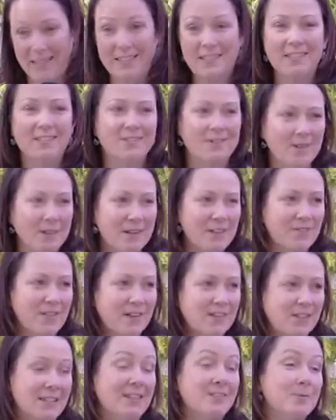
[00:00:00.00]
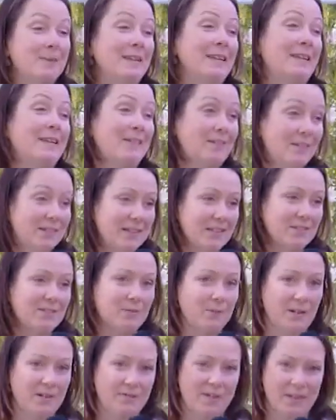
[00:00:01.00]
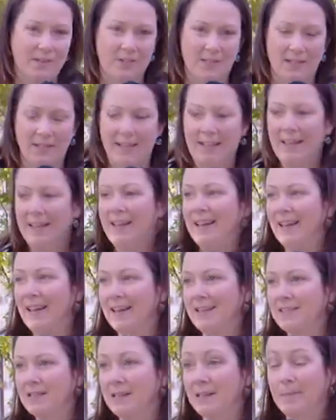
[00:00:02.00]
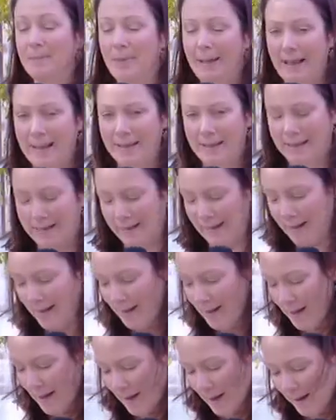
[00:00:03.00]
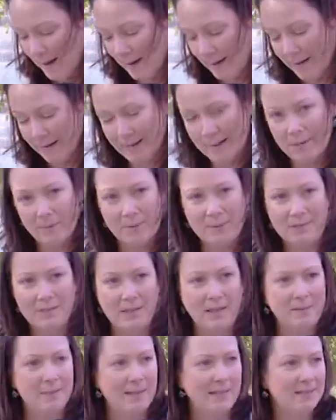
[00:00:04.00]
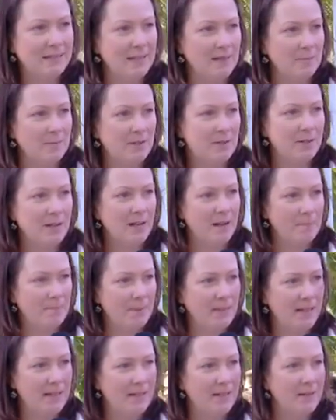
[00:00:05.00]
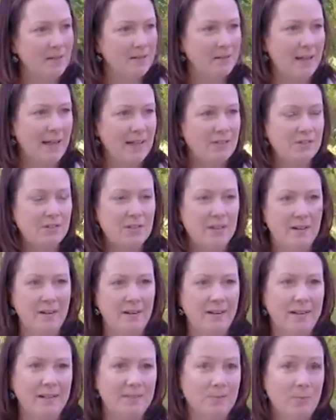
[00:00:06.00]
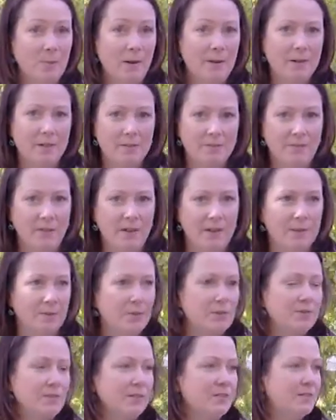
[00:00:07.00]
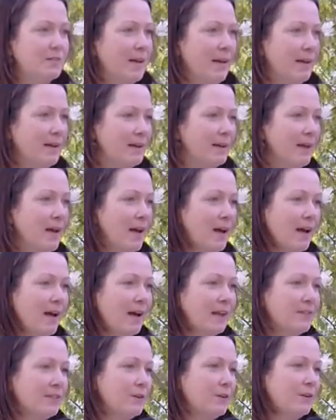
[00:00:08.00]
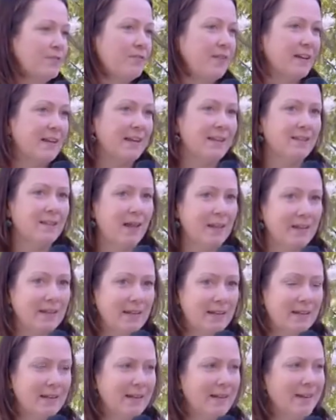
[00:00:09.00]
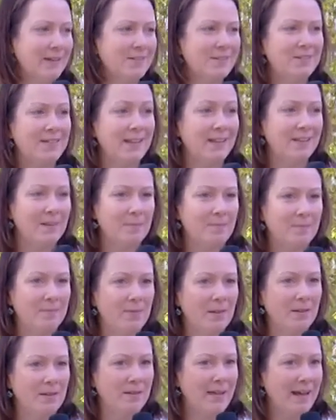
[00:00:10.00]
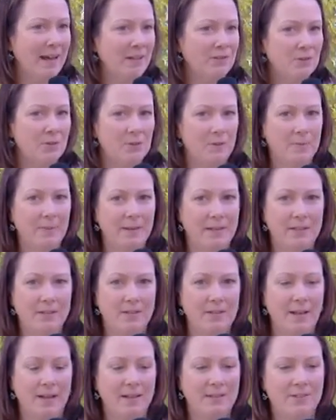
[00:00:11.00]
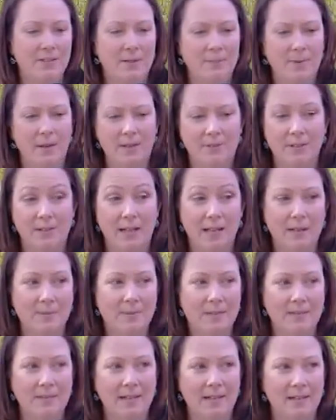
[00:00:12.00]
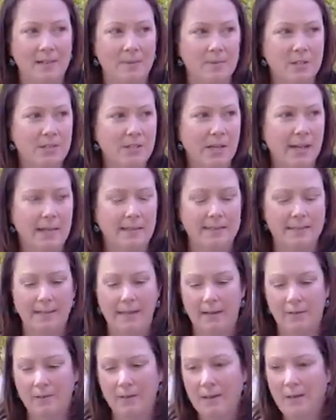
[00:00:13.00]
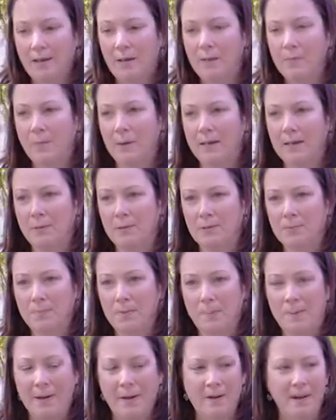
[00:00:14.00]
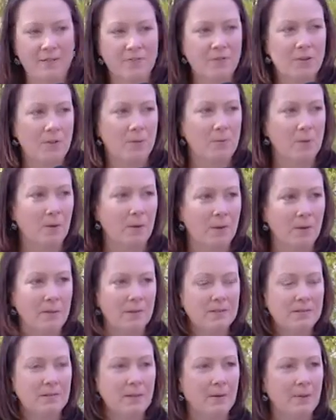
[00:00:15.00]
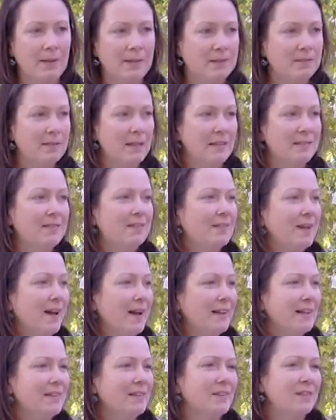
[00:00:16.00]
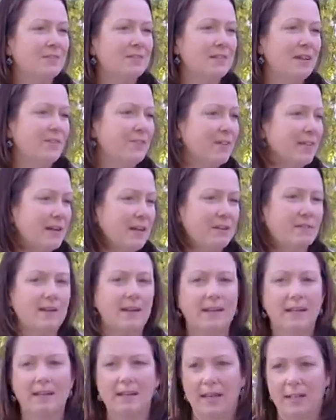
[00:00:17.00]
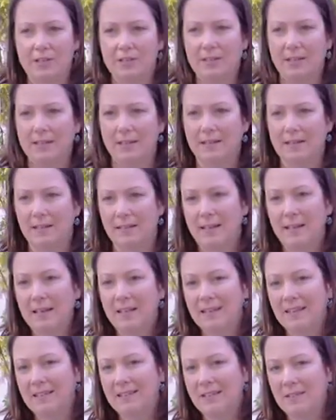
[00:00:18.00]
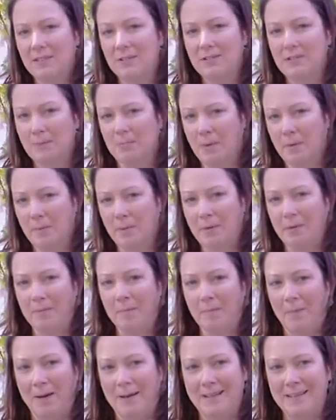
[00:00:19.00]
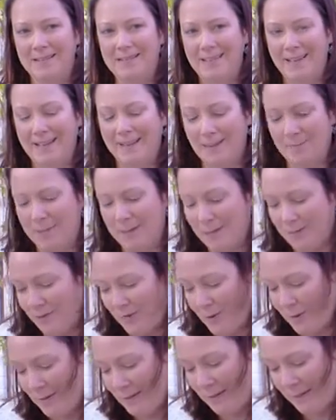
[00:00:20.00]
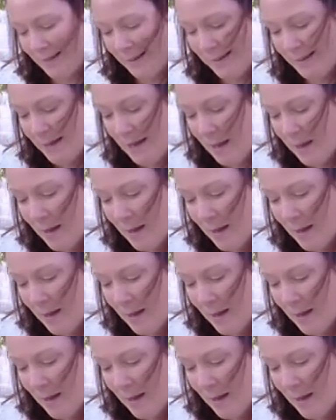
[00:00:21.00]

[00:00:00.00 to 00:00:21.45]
It's historic fiction. It's really good historic fiction. It's compelling. It was done by Salem Theatre Company here last year, and it's wonderful. It was just done at the Old Vic in London, and I understand the actor who played John Proctor came to Salem to check us out when he was preparing for the role. So it's done, and there's definitely a great connection, and it continues to promote and market Salem inadvertently.